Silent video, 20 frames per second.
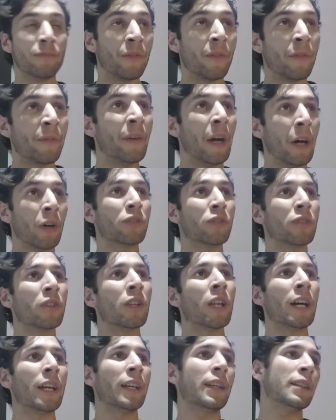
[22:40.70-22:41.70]
felt
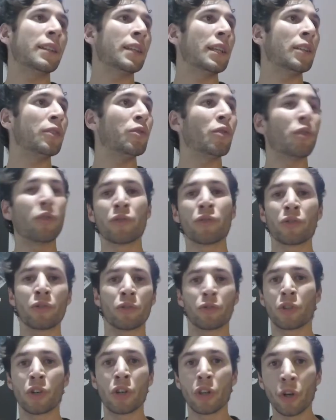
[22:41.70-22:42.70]
like, and then you
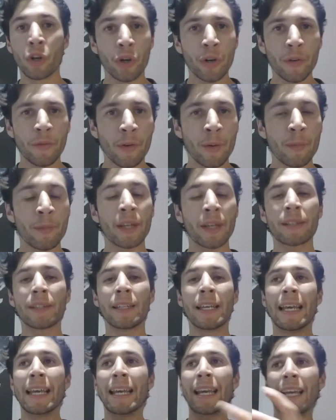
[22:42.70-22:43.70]
don't learn from it,
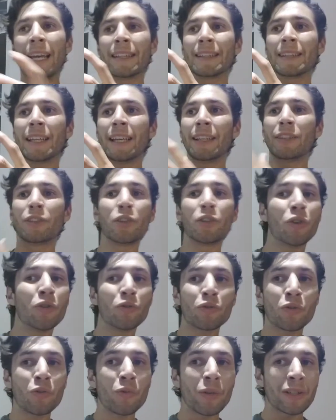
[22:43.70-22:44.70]
and then you
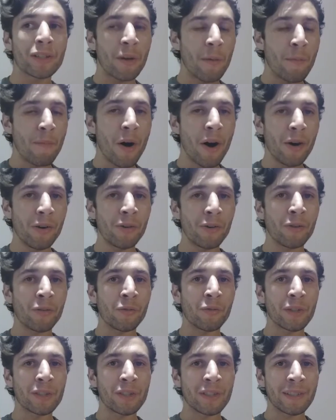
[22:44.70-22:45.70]
don't do it tomorrow,
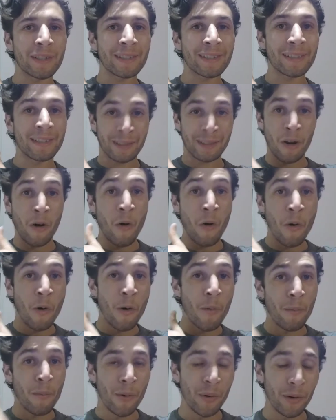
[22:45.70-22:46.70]
which is the
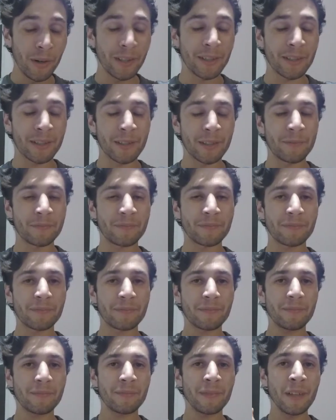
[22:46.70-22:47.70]
whole point.
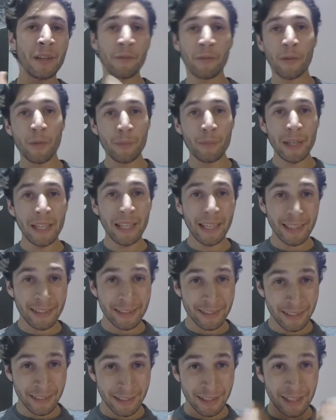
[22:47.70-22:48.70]
For me, is
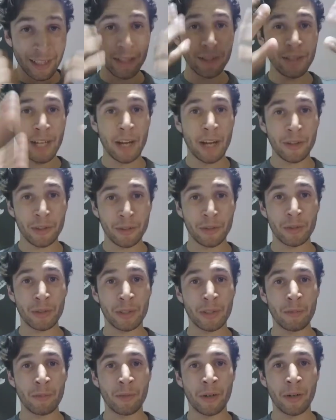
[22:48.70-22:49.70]
to teach how to do
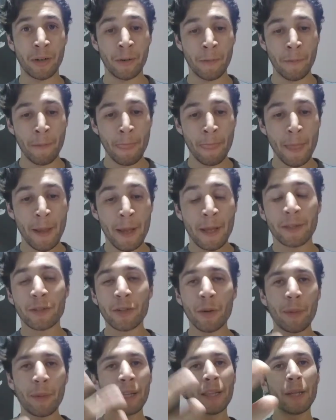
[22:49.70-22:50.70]
it tomorrow.
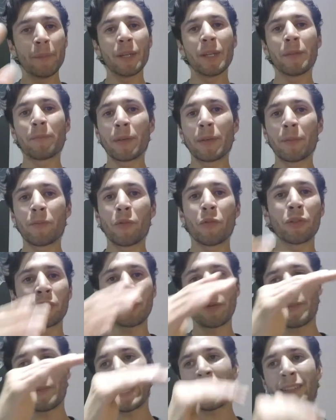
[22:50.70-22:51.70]
So by limiting people with
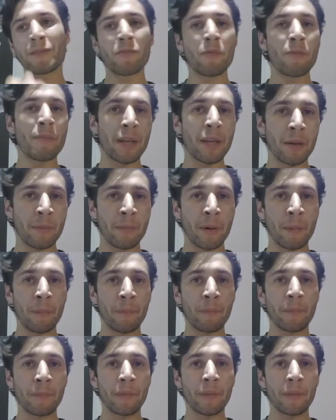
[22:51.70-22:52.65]
their maximum minimum,